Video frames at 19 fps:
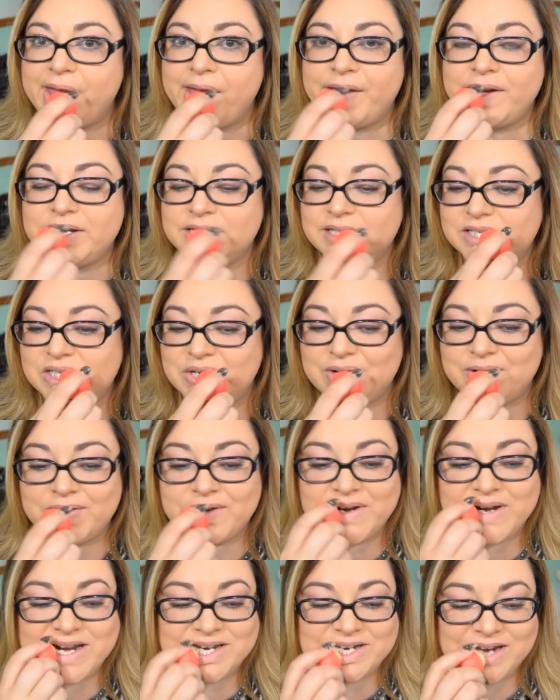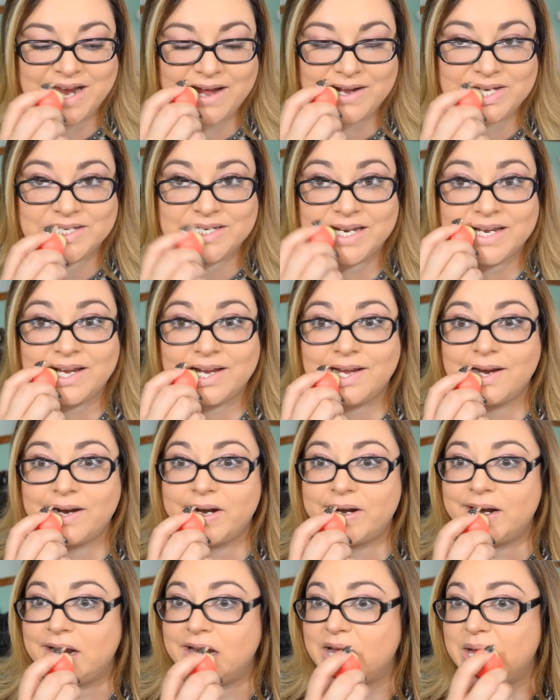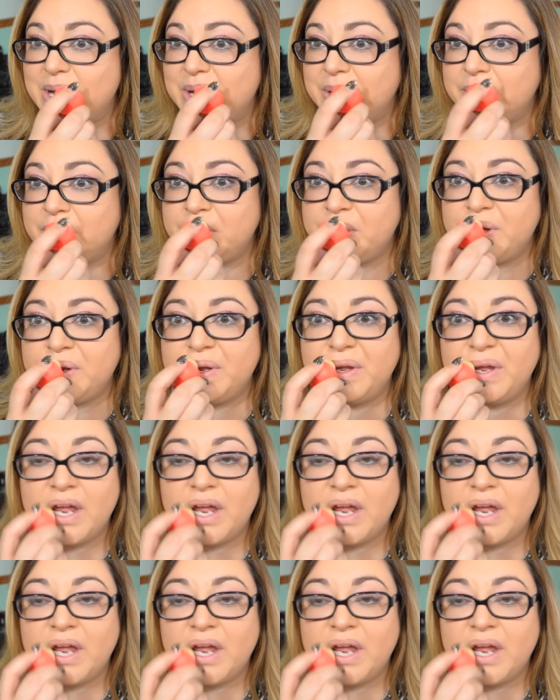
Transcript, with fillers: of just some chapstick around.